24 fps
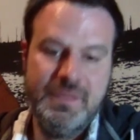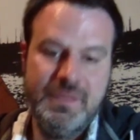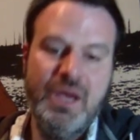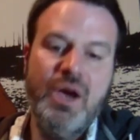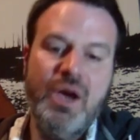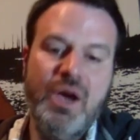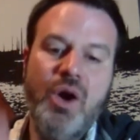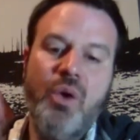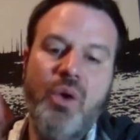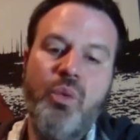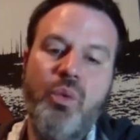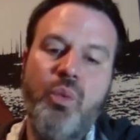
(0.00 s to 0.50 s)

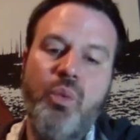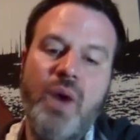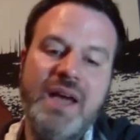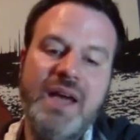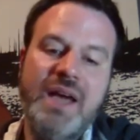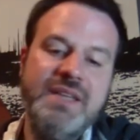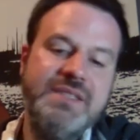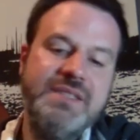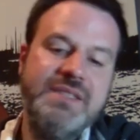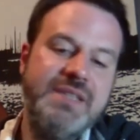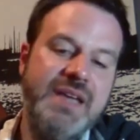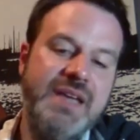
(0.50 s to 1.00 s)

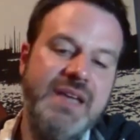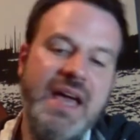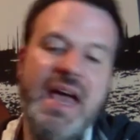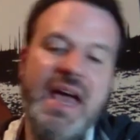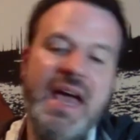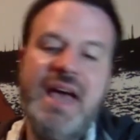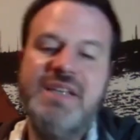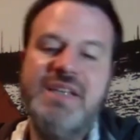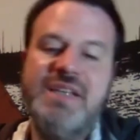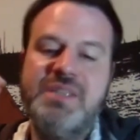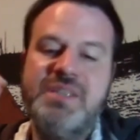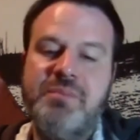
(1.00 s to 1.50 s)
White
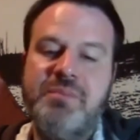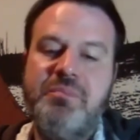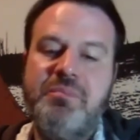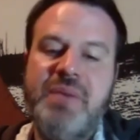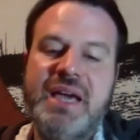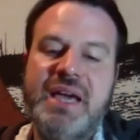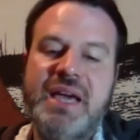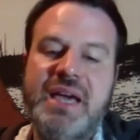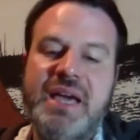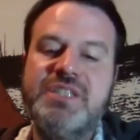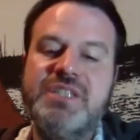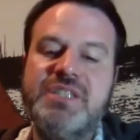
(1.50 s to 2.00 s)
as a
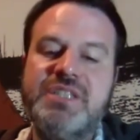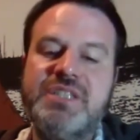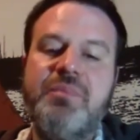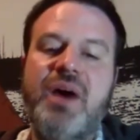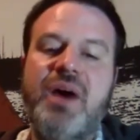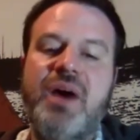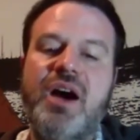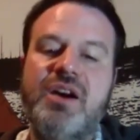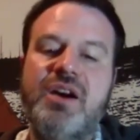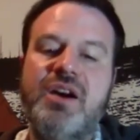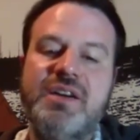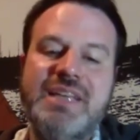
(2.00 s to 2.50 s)
picked
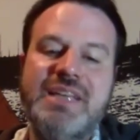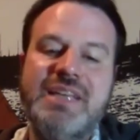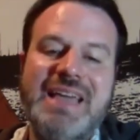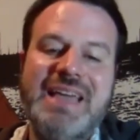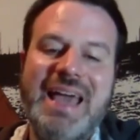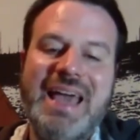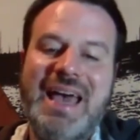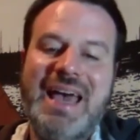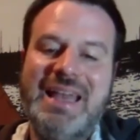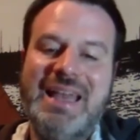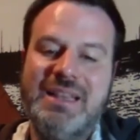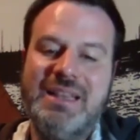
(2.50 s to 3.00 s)
apart
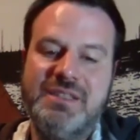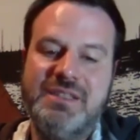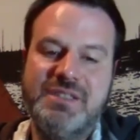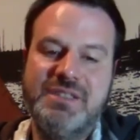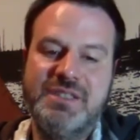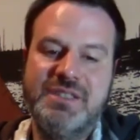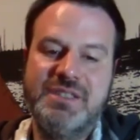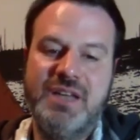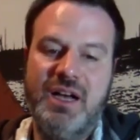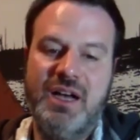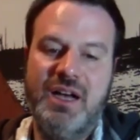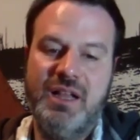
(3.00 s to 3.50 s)
cattle
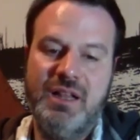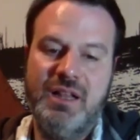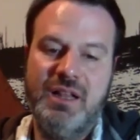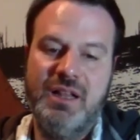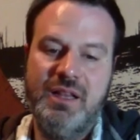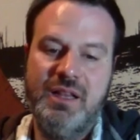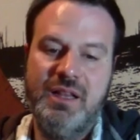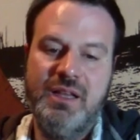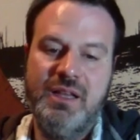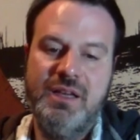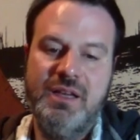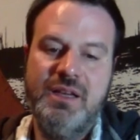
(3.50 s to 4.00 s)

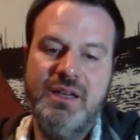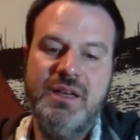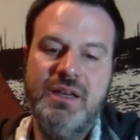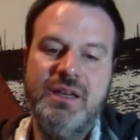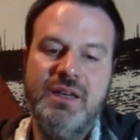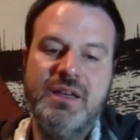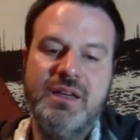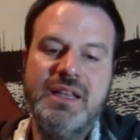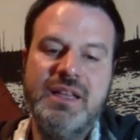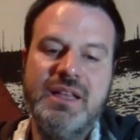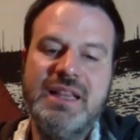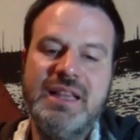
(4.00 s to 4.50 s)
skull,
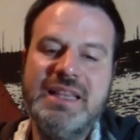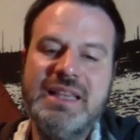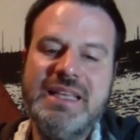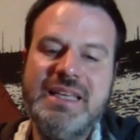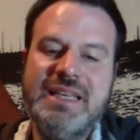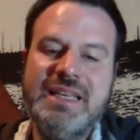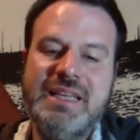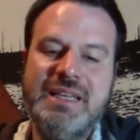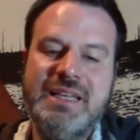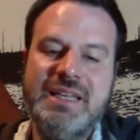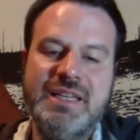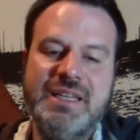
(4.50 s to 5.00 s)

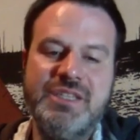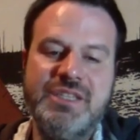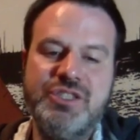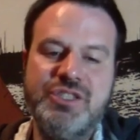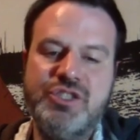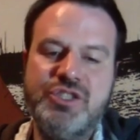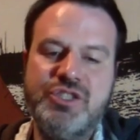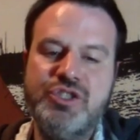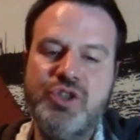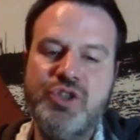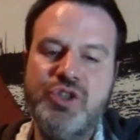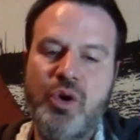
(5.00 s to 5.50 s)
clean and
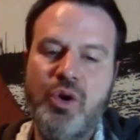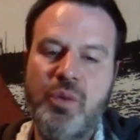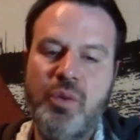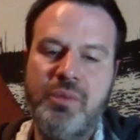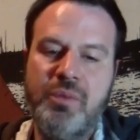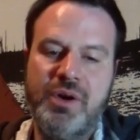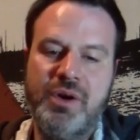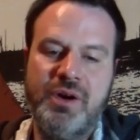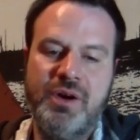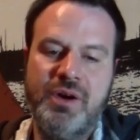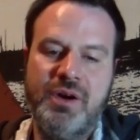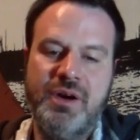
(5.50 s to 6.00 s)

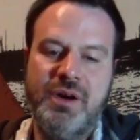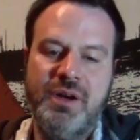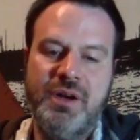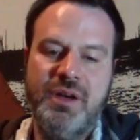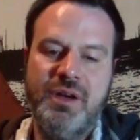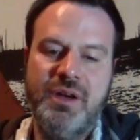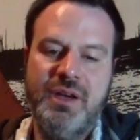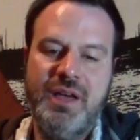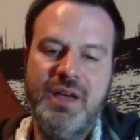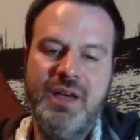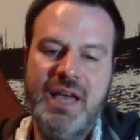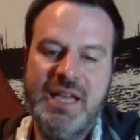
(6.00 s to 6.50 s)
sober
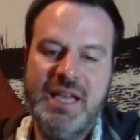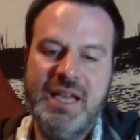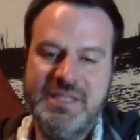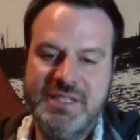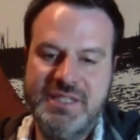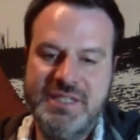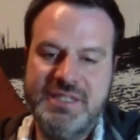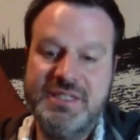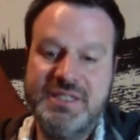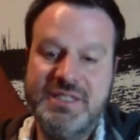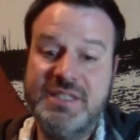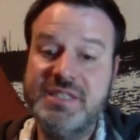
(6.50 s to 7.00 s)
as
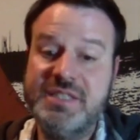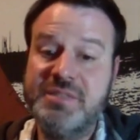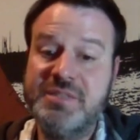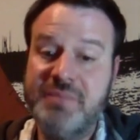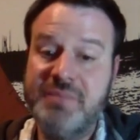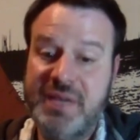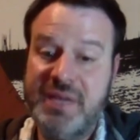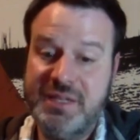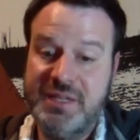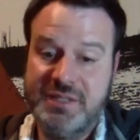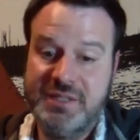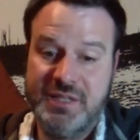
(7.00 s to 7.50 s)
its
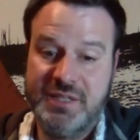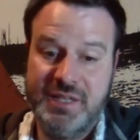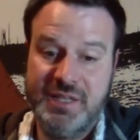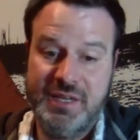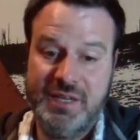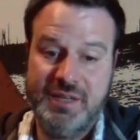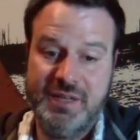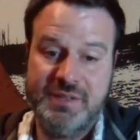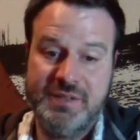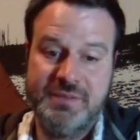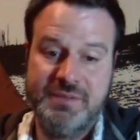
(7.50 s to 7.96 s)
dismantling.